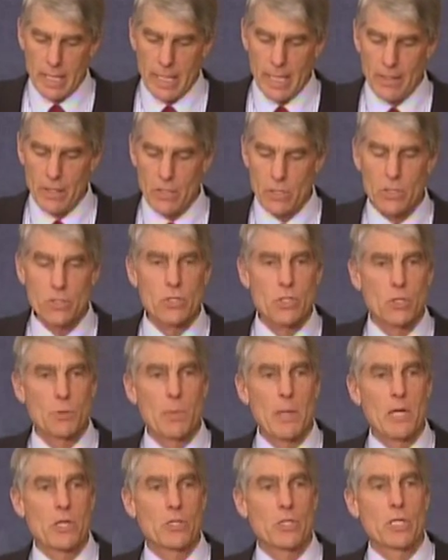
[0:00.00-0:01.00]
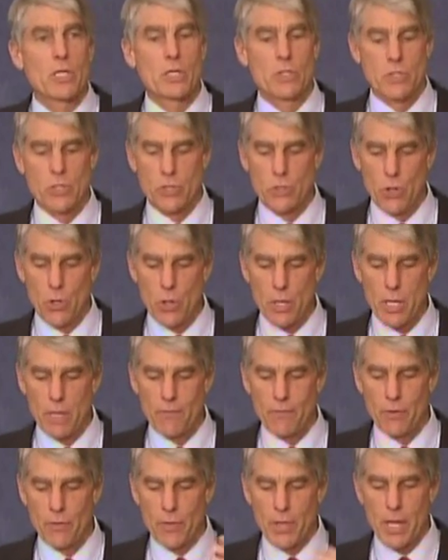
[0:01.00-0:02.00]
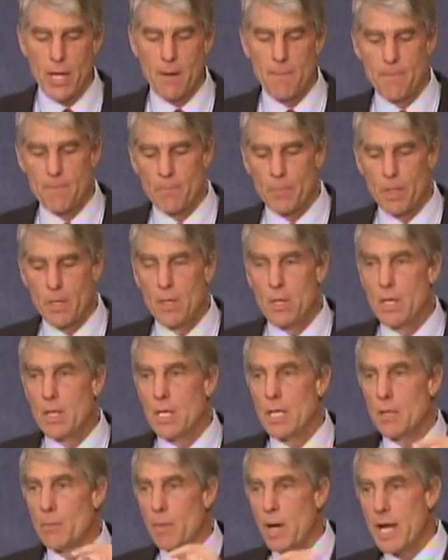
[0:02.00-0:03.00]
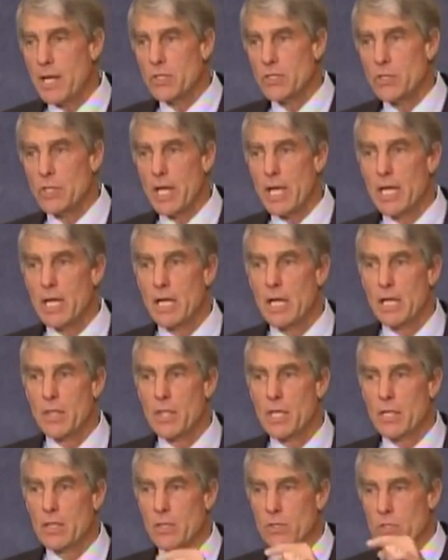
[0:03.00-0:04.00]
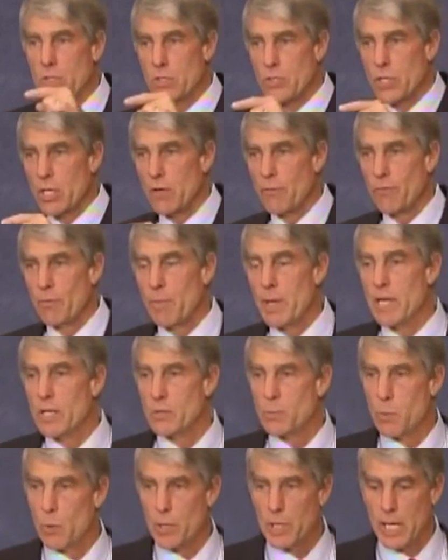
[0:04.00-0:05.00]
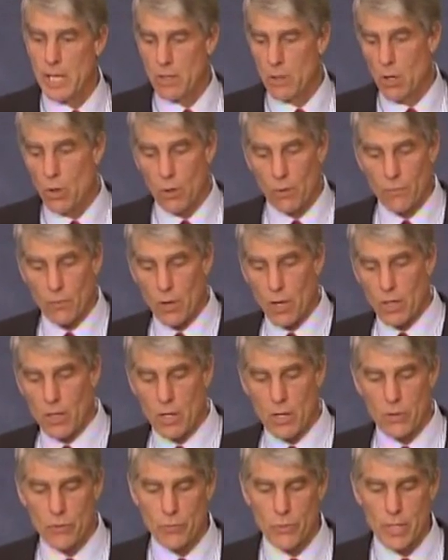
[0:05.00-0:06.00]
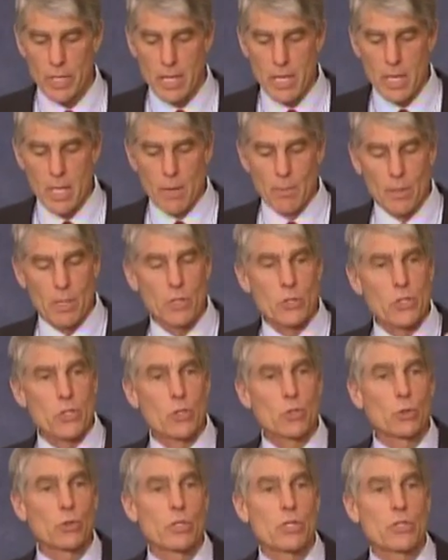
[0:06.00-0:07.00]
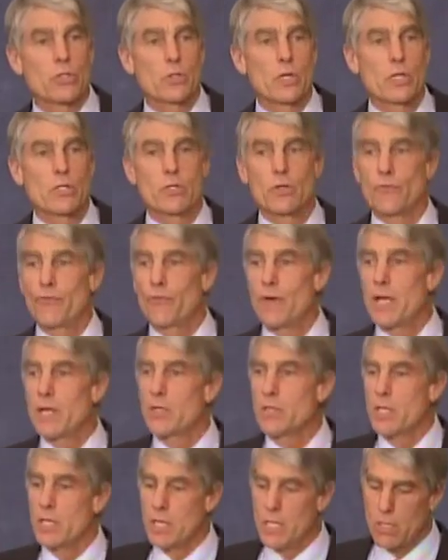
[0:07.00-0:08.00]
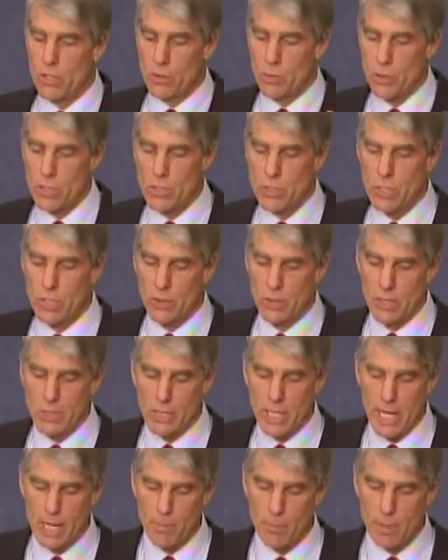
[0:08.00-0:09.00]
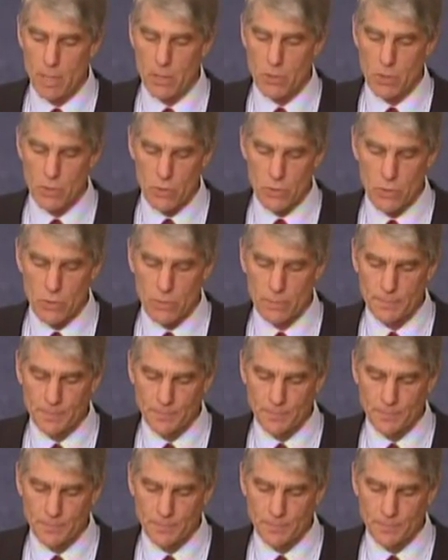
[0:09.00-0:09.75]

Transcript: Now, this is especially concerning for them in my state, and I think there's a Center for Maintenance point out all over our country, because school districts are facing increasingly tight budgets.